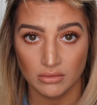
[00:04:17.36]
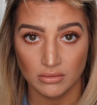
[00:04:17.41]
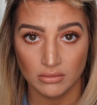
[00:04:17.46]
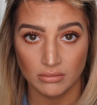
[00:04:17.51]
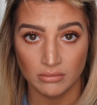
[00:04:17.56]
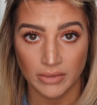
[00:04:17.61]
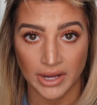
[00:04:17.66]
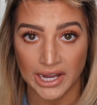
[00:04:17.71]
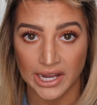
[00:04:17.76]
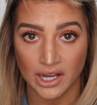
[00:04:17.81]

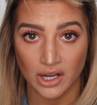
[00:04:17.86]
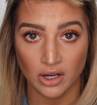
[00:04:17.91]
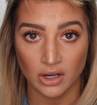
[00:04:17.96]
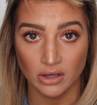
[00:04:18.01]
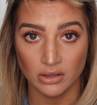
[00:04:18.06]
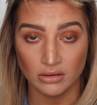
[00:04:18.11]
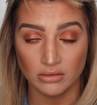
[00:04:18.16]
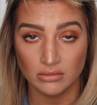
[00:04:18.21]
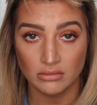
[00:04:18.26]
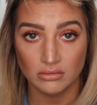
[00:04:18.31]
my
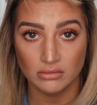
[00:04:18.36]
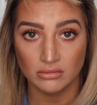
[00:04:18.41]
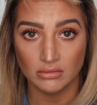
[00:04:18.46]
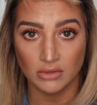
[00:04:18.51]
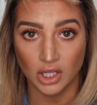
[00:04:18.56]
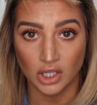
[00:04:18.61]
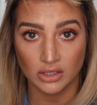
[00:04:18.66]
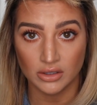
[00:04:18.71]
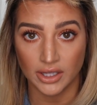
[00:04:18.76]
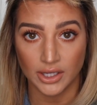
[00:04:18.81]
hair
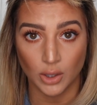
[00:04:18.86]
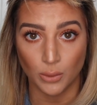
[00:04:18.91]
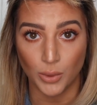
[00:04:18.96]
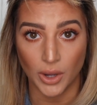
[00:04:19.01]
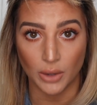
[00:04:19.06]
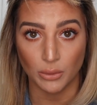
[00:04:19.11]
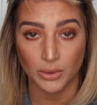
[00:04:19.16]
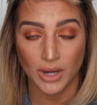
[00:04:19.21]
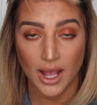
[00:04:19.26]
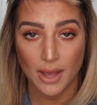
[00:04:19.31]
looked like a
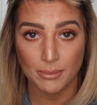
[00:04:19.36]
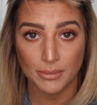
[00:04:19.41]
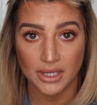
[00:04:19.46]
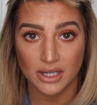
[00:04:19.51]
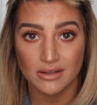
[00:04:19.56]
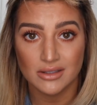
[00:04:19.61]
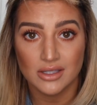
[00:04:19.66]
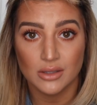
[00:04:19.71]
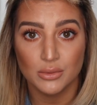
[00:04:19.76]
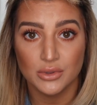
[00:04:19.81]
wet wrap
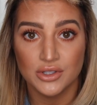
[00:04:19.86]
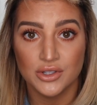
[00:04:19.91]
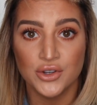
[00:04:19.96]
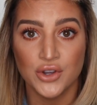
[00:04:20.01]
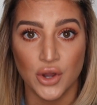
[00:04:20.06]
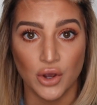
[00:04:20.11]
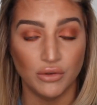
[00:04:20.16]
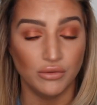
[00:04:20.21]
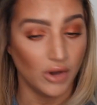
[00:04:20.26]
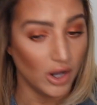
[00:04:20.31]
because there was
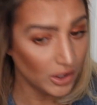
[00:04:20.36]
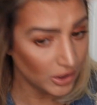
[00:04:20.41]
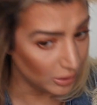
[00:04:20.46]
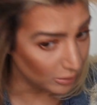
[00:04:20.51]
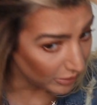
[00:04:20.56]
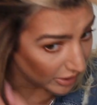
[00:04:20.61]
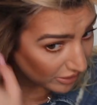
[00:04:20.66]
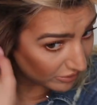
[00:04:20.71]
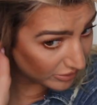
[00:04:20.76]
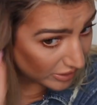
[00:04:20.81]
no
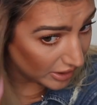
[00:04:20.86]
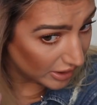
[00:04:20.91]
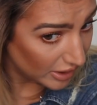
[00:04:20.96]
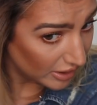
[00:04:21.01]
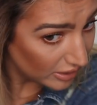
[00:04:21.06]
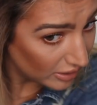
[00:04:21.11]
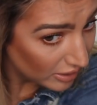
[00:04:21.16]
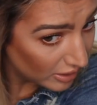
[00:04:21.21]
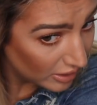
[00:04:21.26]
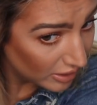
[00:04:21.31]
volume left in
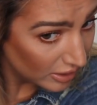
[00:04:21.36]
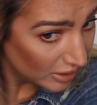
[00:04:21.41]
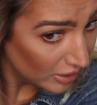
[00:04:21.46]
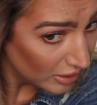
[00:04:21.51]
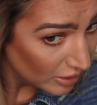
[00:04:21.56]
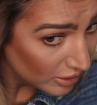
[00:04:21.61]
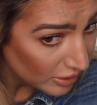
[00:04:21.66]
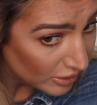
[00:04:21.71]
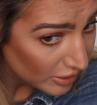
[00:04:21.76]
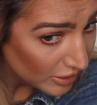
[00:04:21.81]
it.
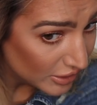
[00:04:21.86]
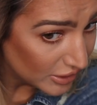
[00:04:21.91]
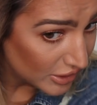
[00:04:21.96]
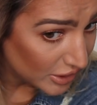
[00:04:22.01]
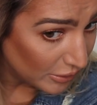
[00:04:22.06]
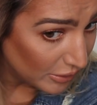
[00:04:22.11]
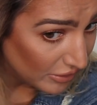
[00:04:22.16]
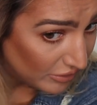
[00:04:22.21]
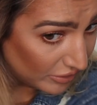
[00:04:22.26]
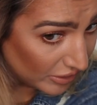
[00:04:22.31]

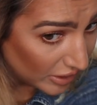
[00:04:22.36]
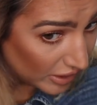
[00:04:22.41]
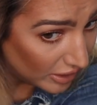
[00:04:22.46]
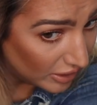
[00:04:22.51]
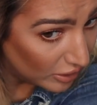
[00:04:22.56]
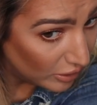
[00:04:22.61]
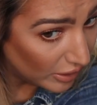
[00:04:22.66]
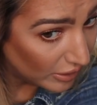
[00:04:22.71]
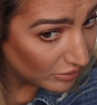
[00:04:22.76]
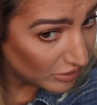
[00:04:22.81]
So I feel
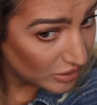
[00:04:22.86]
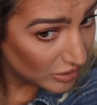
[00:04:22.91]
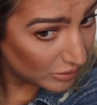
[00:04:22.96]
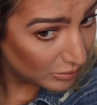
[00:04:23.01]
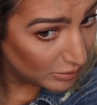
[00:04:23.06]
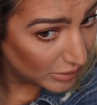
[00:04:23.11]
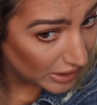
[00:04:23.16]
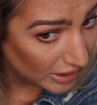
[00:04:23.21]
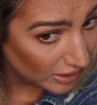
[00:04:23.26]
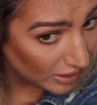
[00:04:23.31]
like you have to
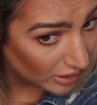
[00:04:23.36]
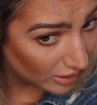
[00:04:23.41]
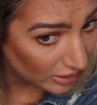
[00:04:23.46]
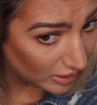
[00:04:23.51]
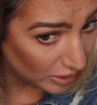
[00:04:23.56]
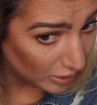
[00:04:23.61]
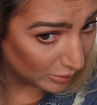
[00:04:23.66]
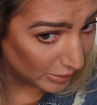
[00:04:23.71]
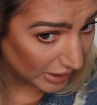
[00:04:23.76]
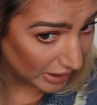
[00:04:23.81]
be a
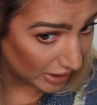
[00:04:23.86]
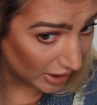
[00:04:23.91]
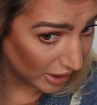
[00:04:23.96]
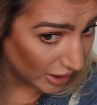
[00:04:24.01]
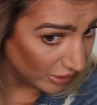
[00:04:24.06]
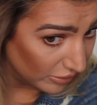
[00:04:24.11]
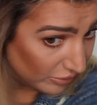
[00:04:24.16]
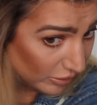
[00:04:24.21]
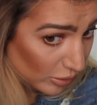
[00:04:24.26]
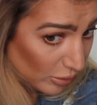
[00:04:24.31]
little bit
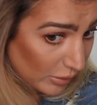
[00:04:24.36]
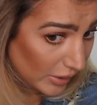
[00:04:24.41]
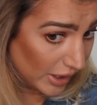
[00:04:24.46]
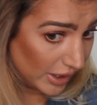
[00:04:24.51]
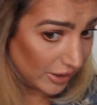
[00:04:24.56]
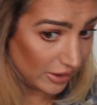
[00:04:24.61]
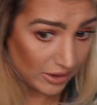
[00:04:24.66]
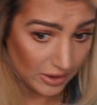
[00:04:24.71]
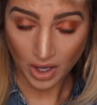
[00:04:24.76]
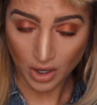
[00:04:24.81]
careful
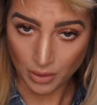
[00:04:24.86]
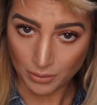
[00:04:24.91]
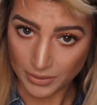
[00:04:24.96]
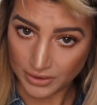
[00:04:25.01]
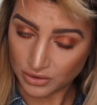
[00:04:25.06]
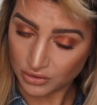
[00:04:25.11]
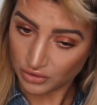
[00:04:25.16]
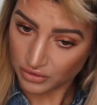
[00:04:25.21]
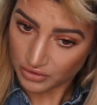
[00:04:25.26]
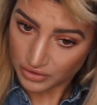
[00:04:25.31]
with how
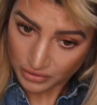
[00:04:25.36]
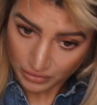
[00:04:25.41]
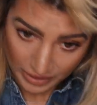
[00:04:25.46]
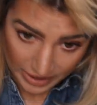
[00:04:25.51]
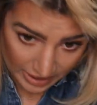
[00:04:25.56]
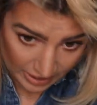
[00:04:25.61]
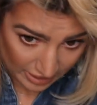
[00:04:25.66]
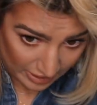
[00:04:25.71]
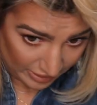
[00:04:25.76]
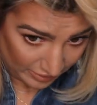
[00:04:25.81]
much you're
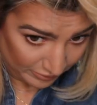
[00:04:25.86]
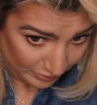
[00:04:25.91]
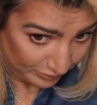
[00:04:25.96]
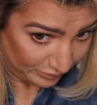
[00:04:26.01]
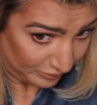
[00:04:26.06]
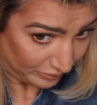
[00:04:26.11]
straightening.